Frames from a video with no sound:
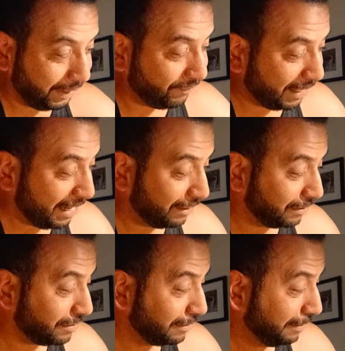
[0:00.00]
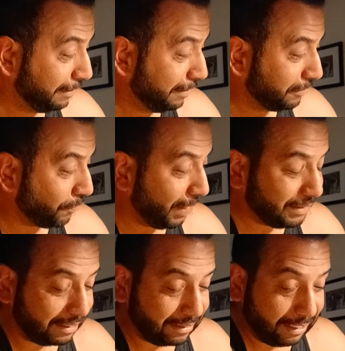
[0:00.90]
that. And it's crazy
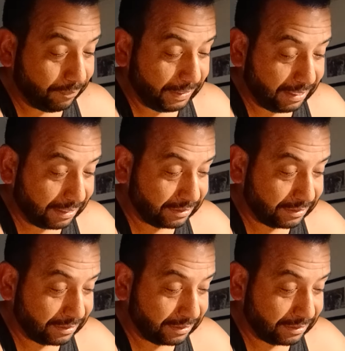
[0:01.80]
to think because